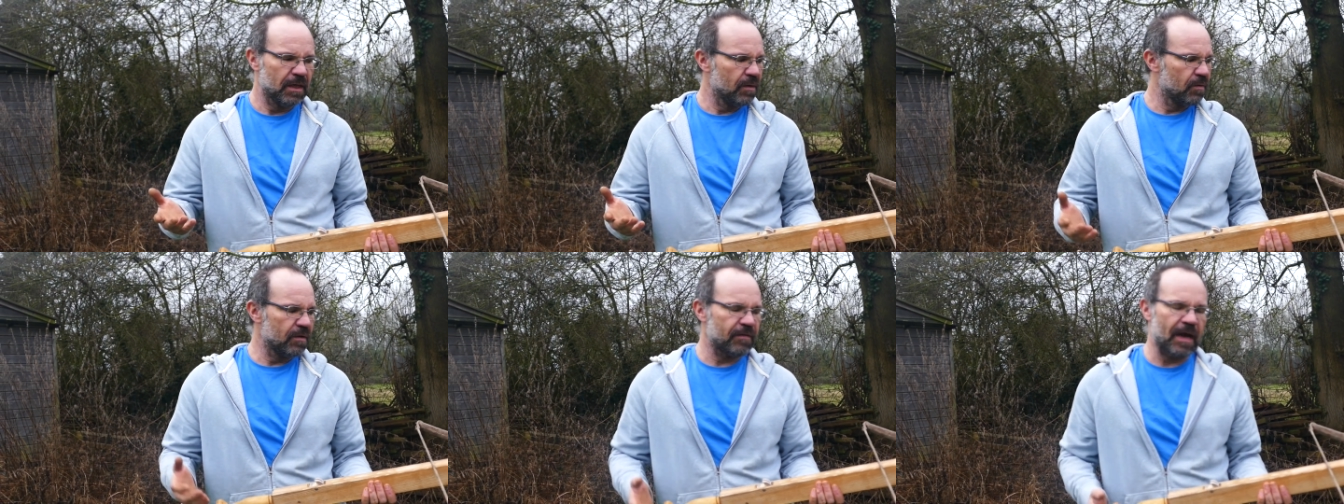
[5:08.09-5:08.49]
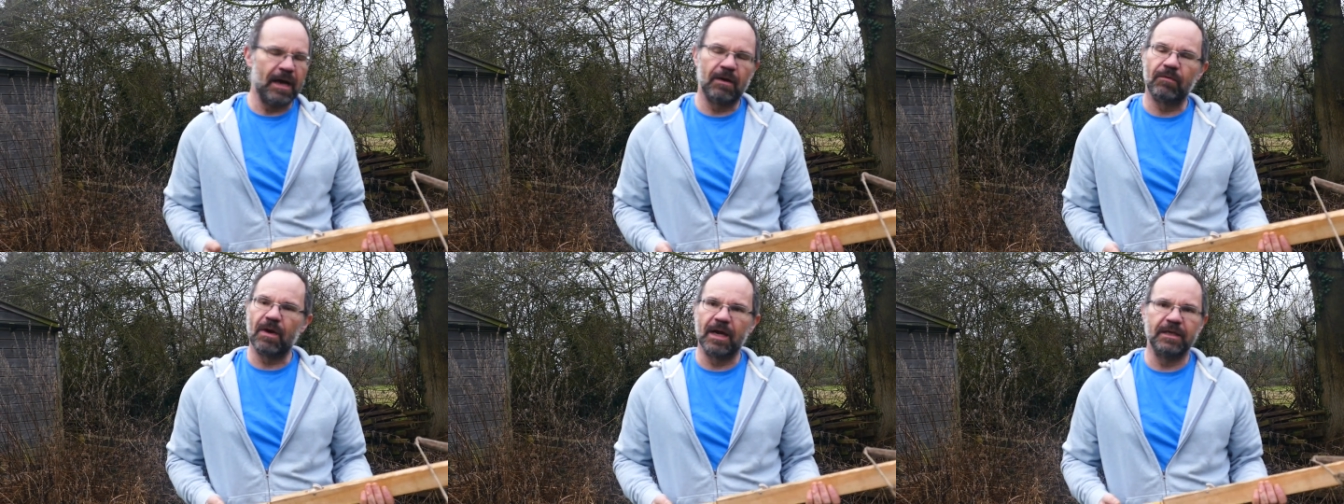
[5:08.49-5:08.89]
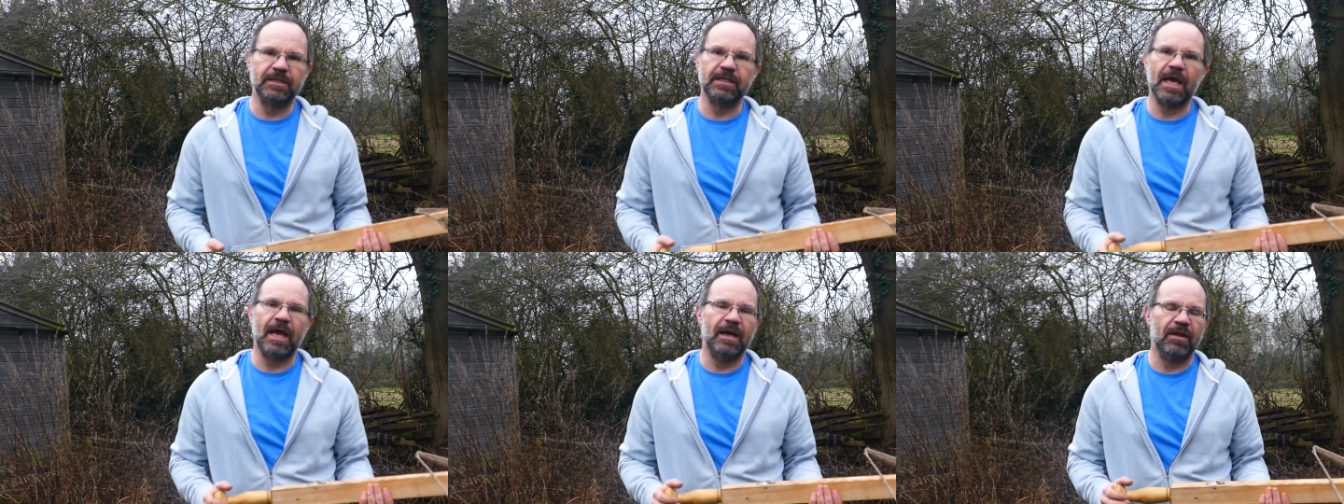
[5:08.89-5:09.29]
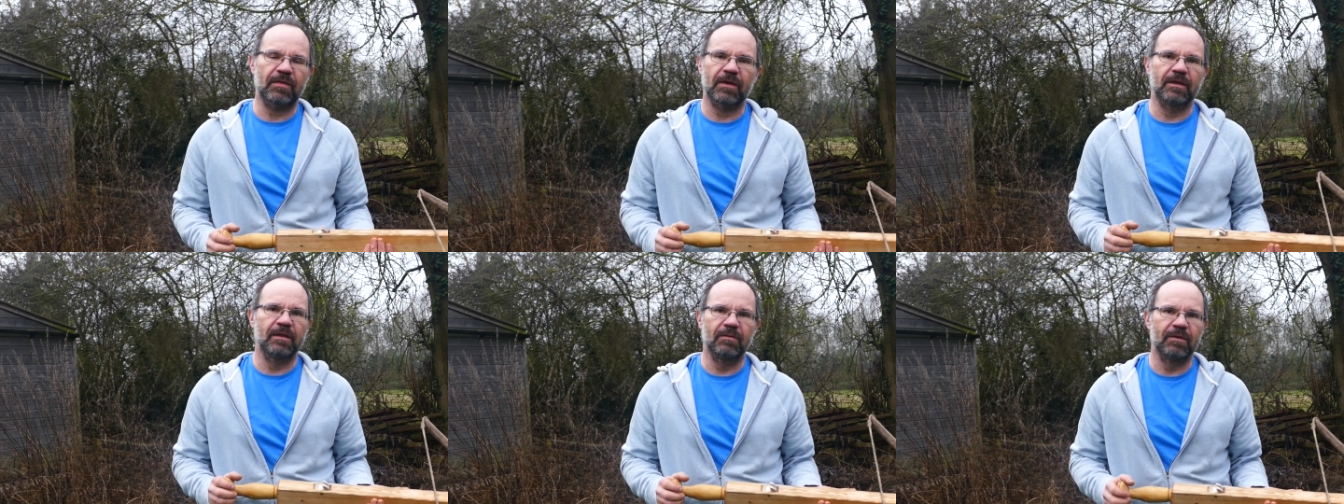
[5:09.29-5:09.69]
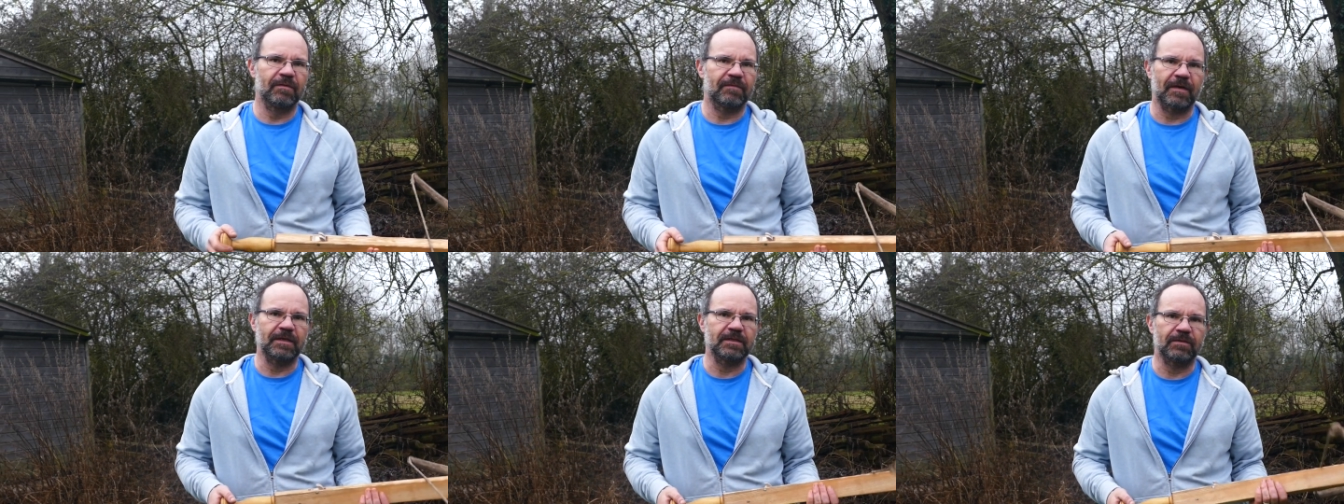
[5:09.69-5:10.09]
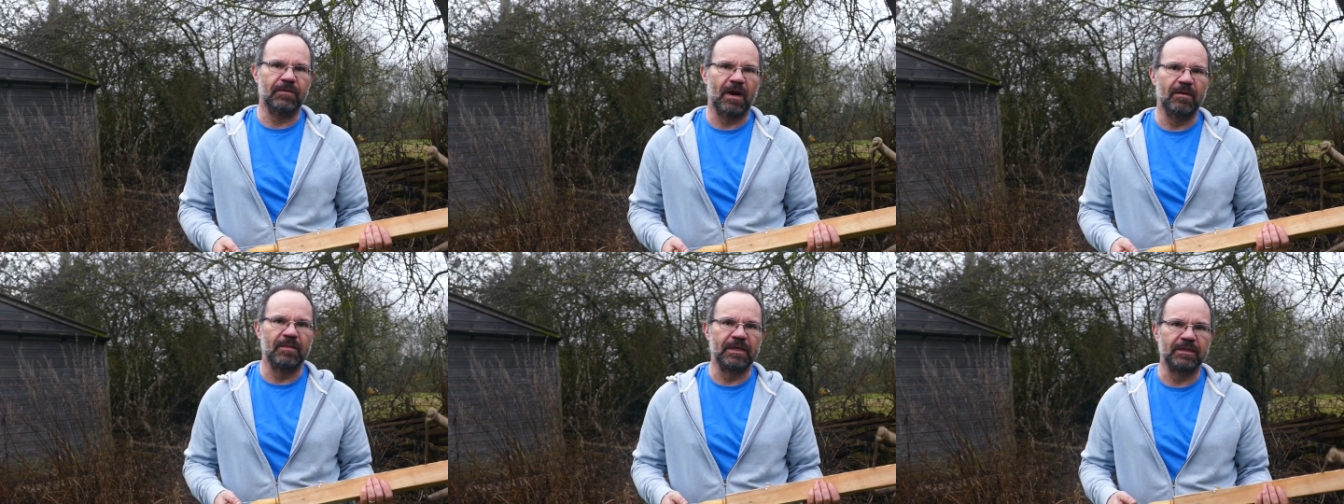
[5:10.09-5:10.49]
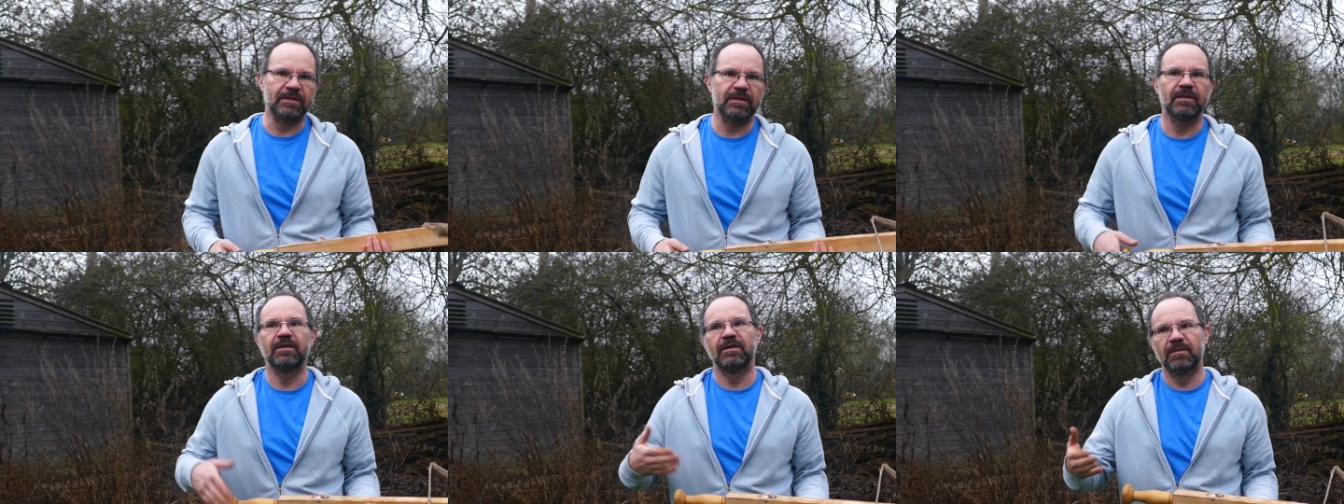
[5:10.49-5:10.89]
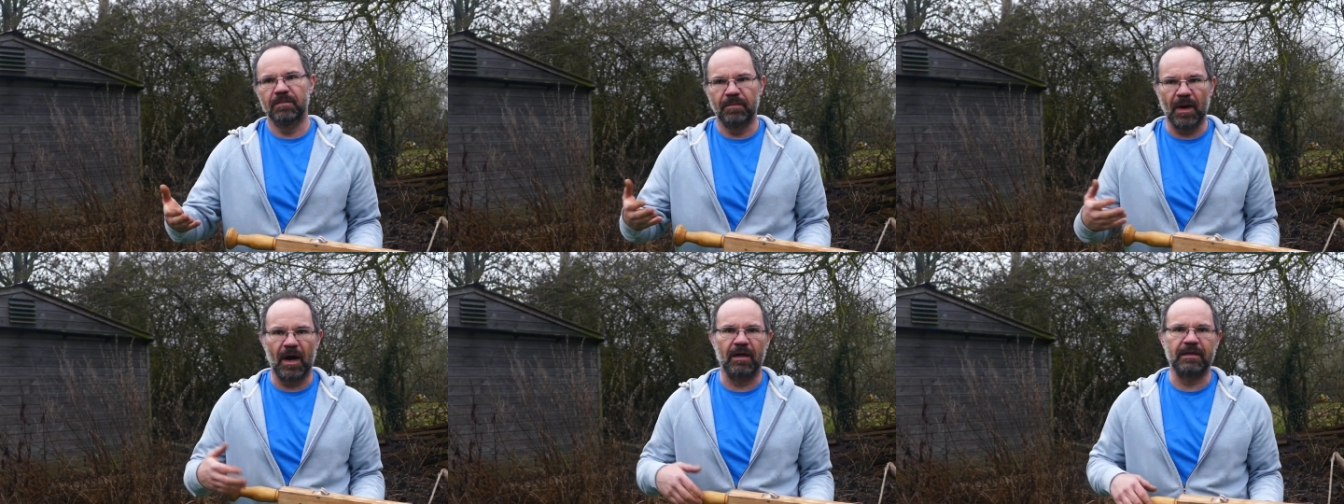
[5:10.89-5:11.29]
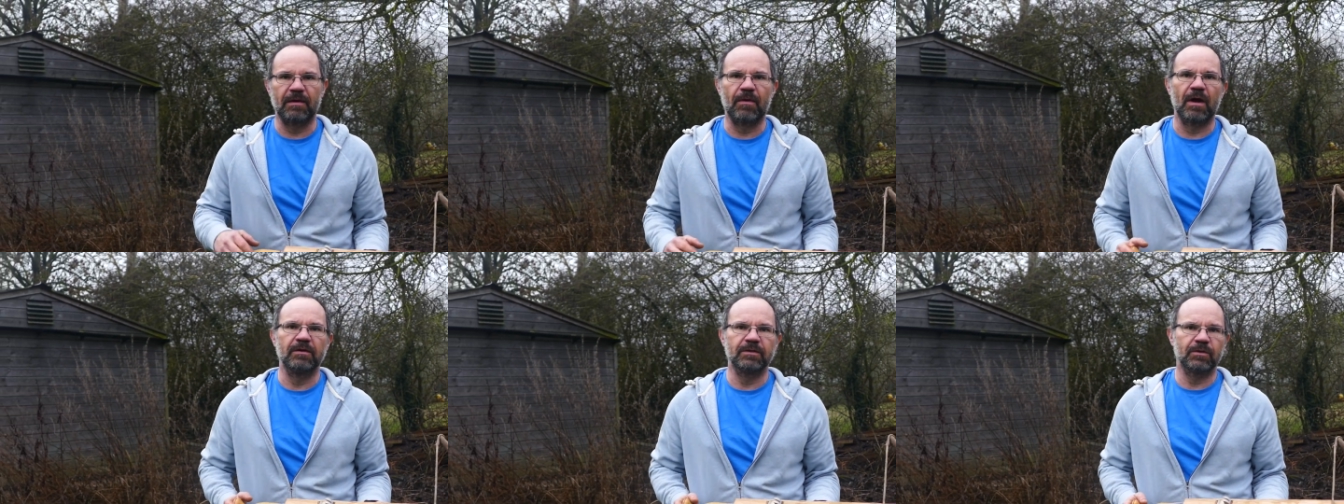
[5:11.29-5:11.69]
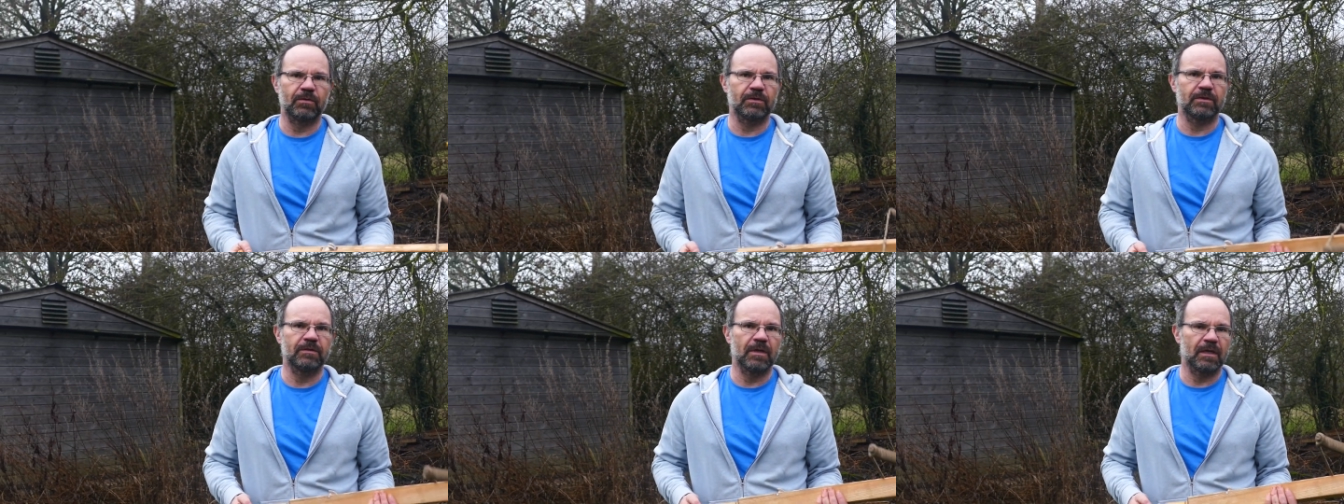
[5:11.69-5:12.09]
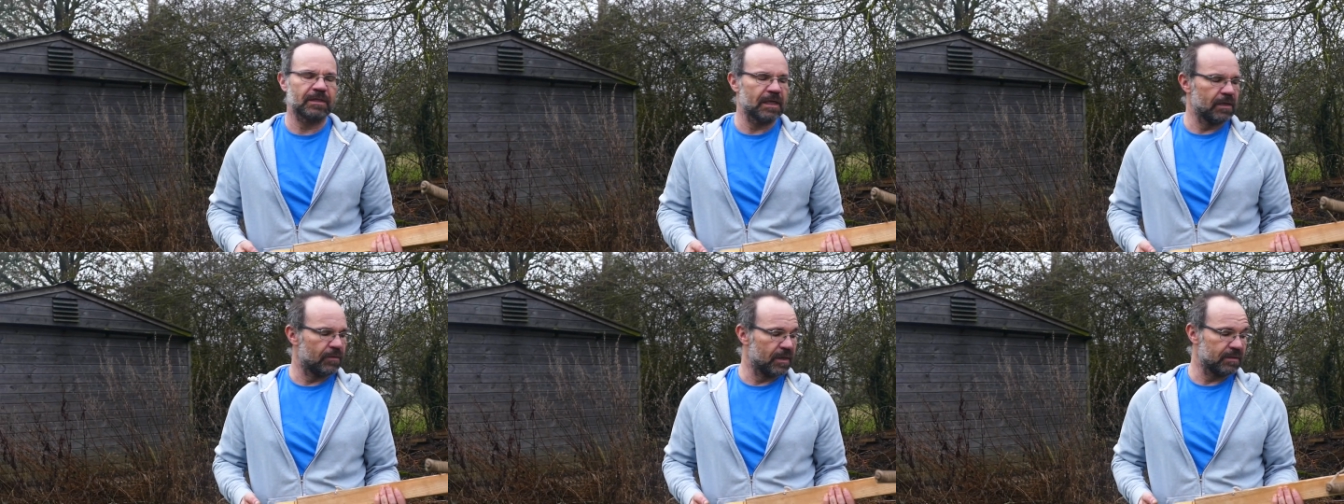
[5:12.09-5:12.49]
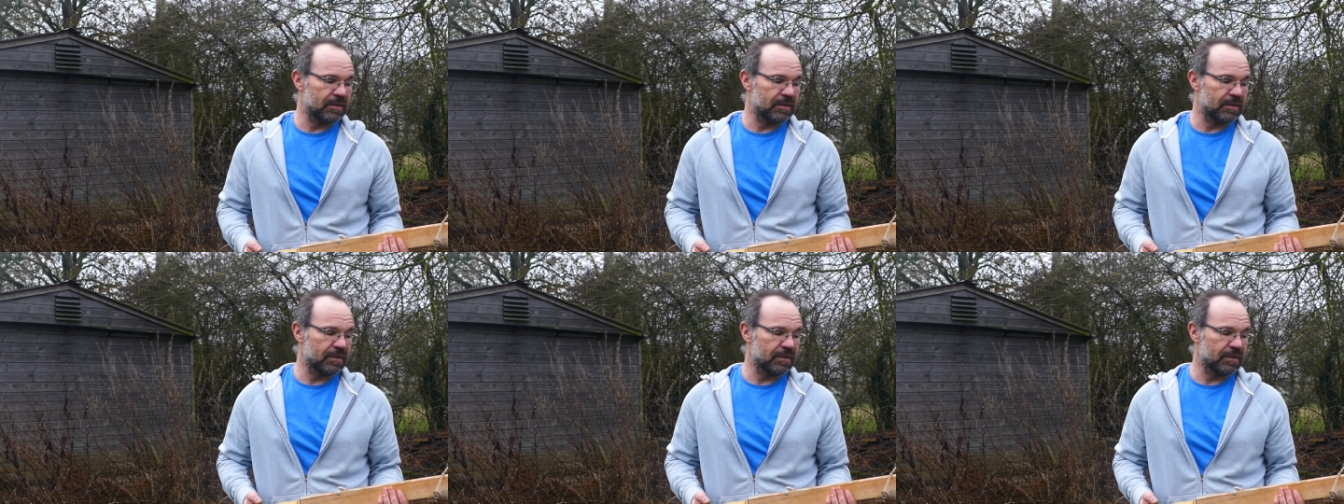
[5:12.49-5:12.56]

would have outranged anything that would have faced the Romans, bar their own torch and artillery.